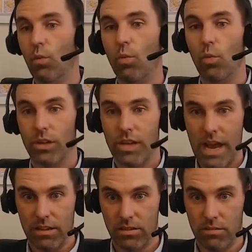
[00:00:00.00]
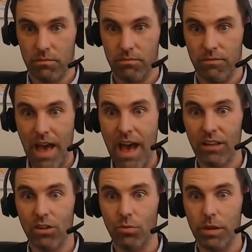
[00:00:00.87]
which has some
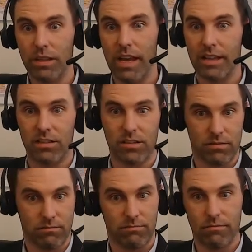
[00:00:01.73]
value, but that's